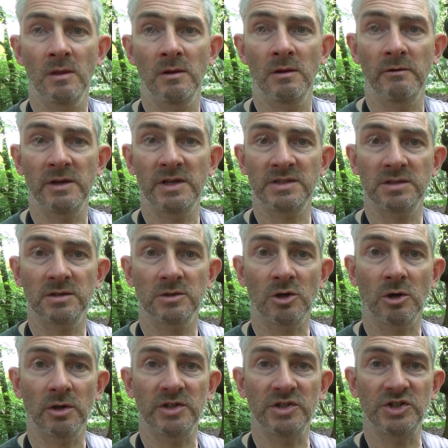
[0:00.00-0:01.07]
There it is,
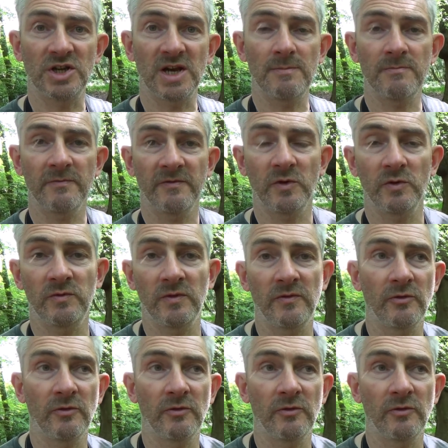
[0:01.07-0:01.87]
Collins Gem, Food for